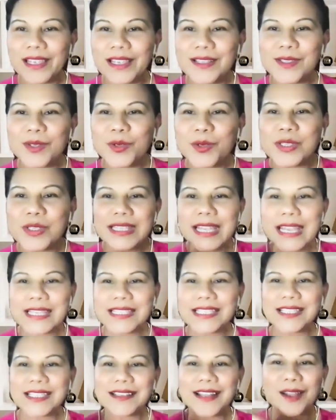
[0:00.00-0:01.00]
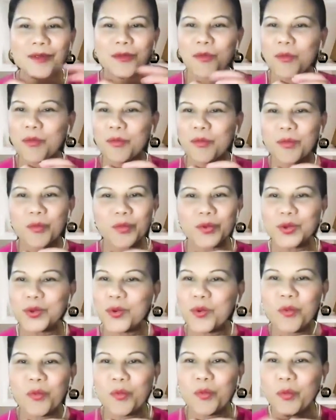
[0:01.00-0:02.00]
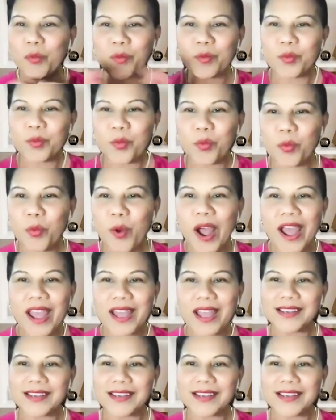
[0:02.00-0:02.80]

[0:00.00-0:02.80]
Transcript: So stage is like, what?